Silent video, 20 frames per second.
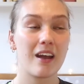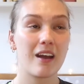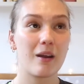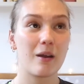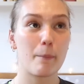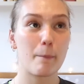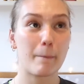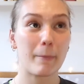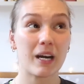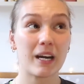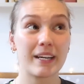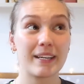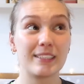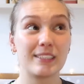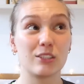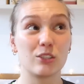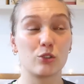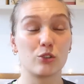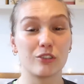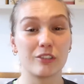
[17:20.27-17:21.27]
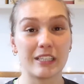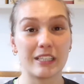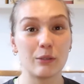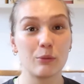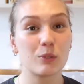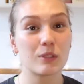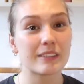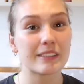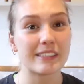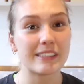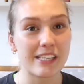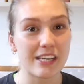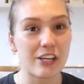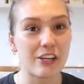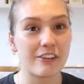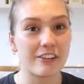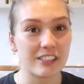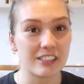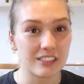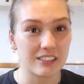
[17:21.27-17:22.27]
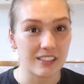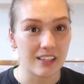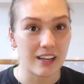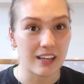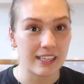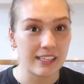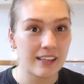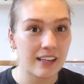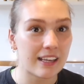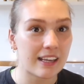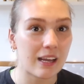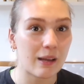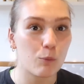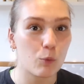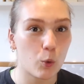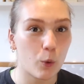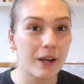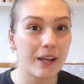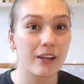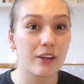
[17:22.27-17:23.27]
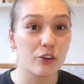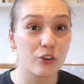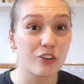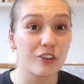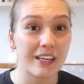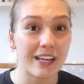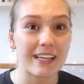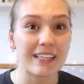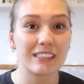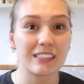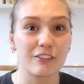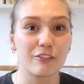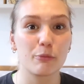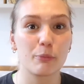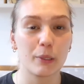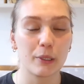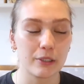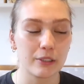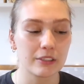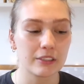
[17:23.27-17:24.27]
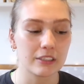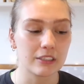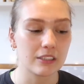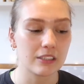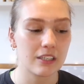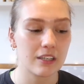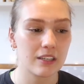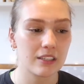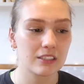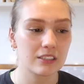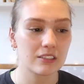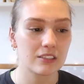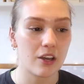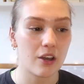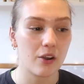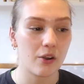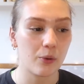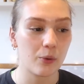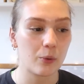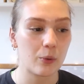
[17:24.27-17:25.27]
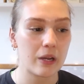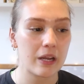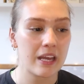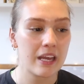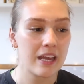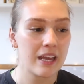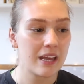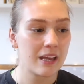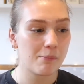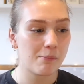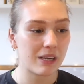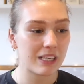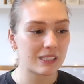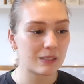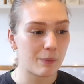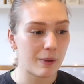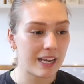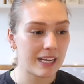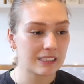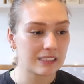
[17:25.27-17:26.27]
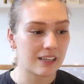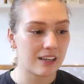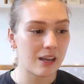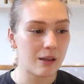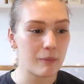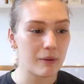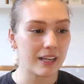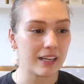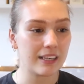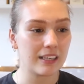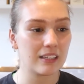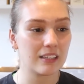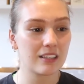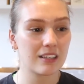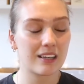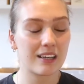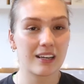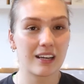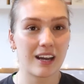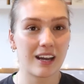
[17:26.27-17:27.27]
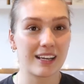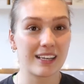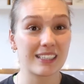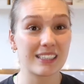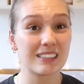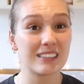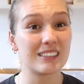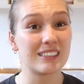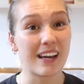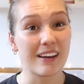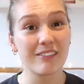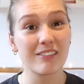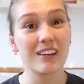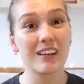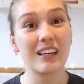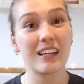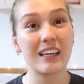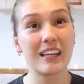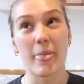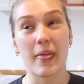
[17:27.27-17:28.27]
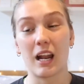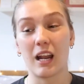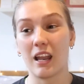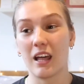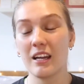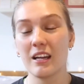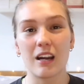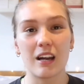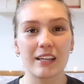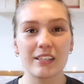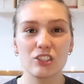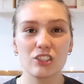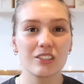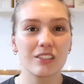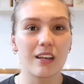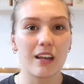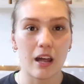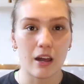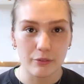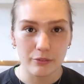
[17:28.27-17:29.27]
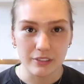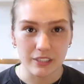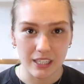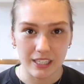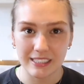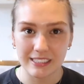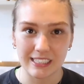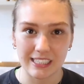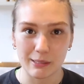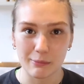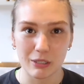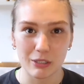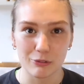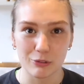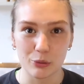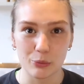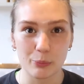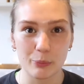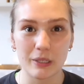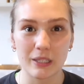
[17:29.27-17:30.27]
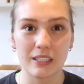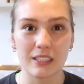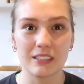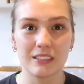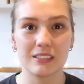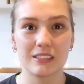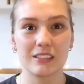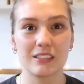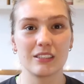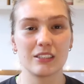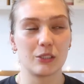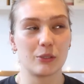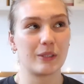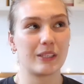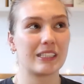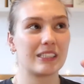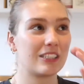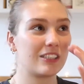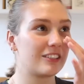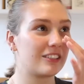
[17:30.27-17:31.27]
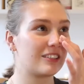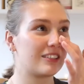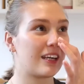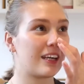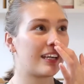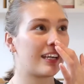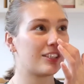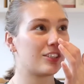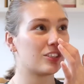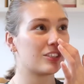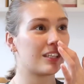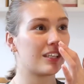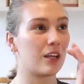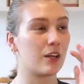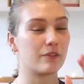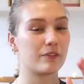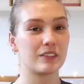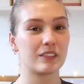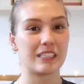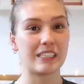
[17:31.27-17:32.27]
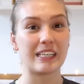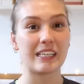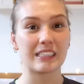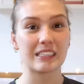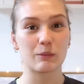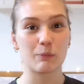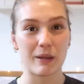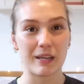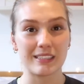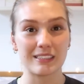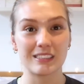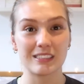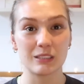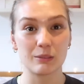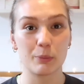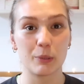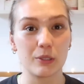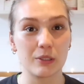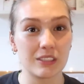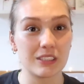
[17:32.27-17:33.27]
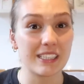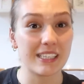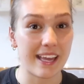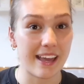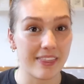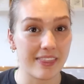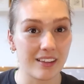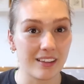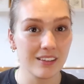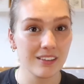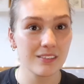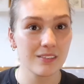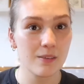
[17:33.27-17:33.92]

my degree was interior design. Like I'm quite a creative person. So my spare time I I can definitely I like I just love tidying my room because doing interior design I just love seeing spaces put together